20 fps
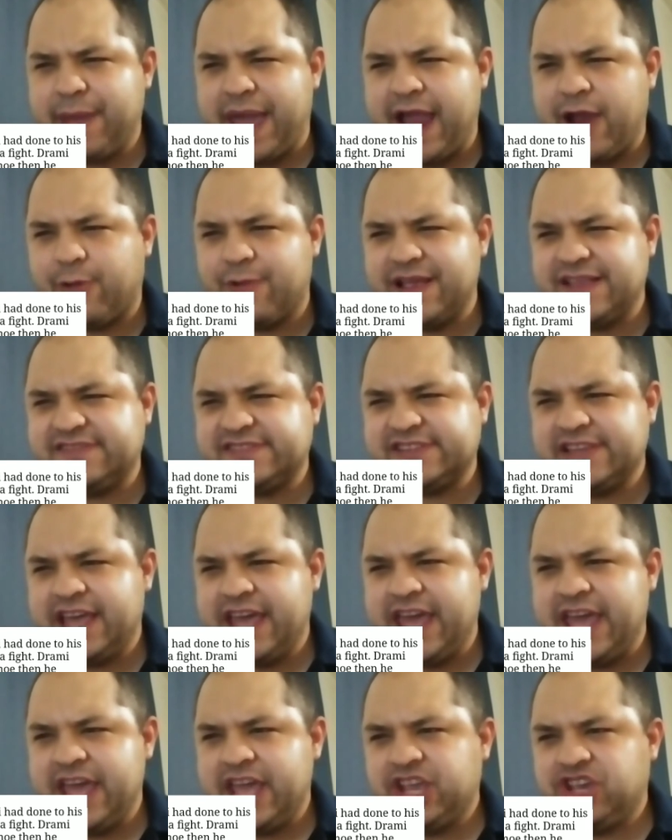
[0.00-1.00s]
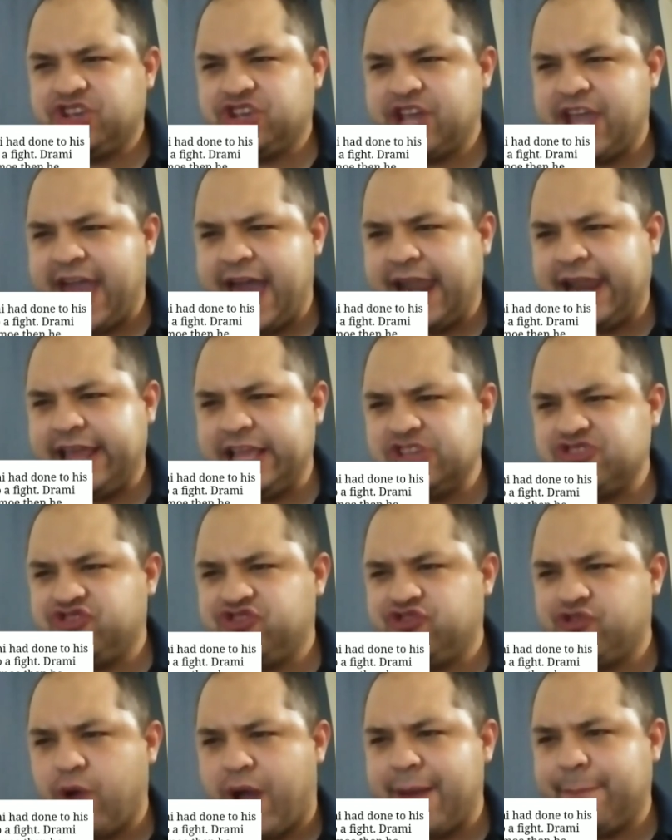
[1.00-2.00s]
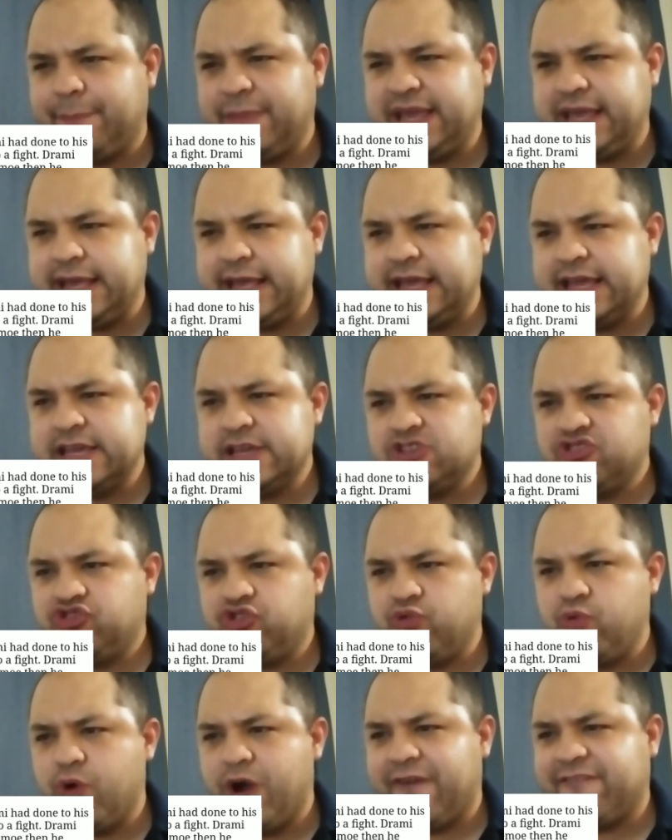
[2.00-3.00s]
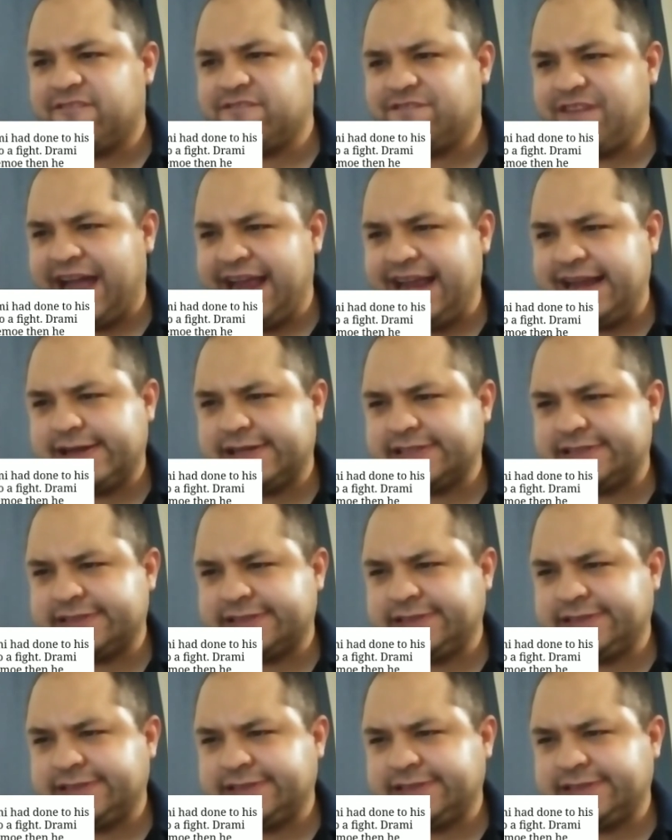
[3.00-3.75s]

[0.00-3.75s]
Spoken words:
parents, challenged Drami to a fight.